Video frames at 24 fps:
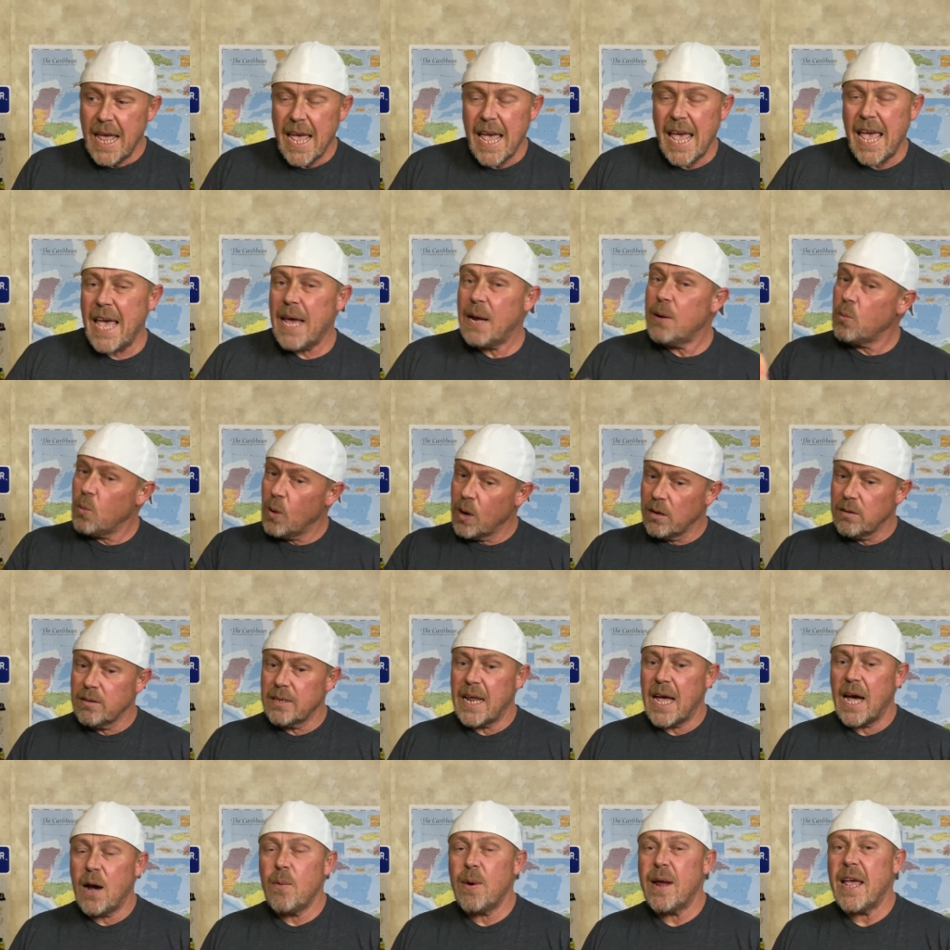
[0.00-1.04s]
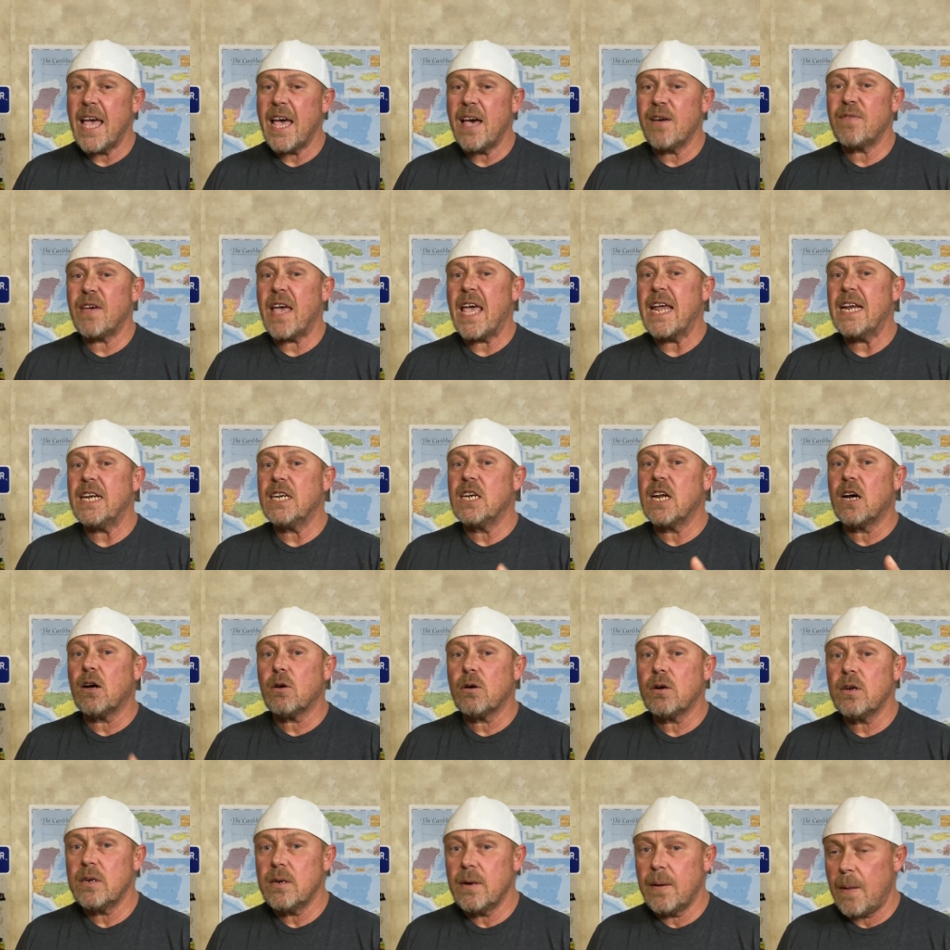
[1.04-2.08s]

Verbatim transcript: And well, now we have a